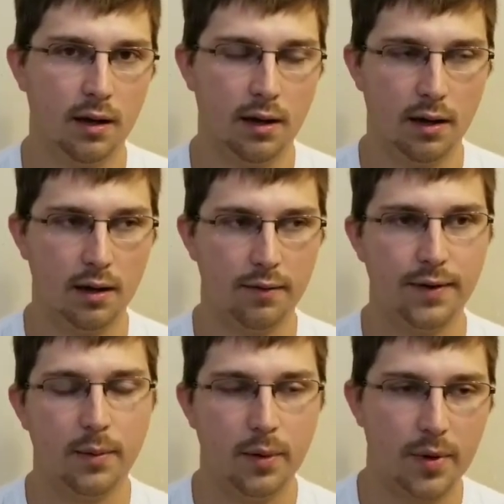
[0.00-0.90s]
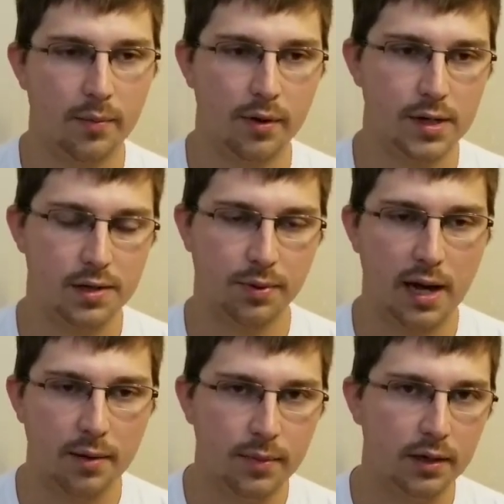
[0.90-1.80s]
A family member
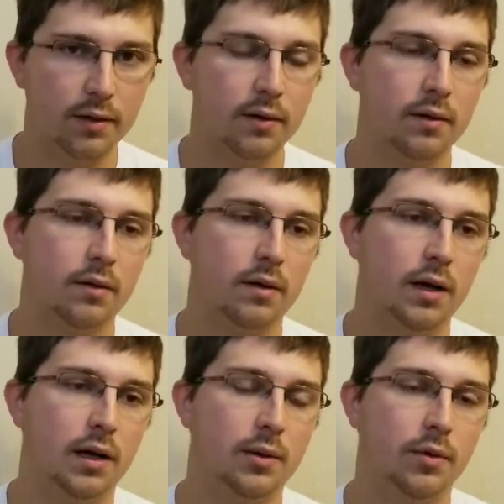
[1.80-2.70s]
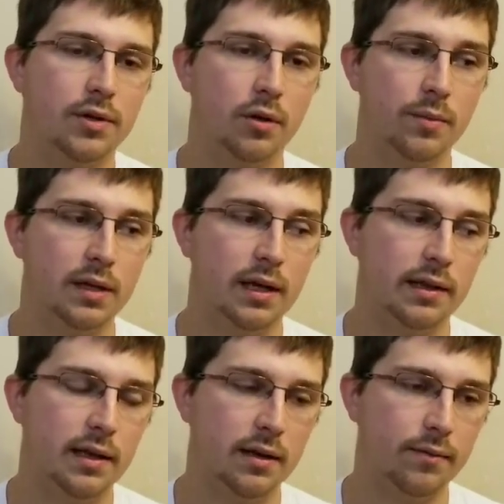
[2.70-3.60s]
supplied me, or told me that
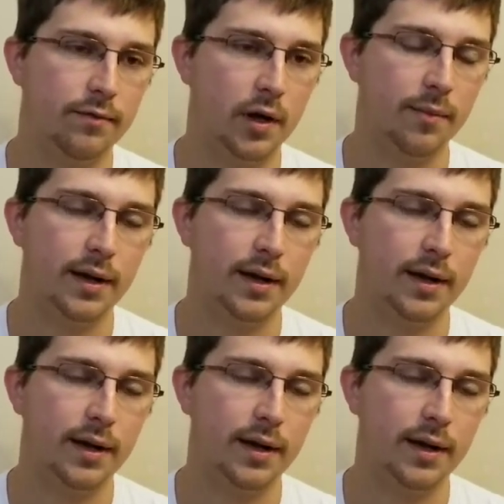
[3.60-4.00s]
they felt better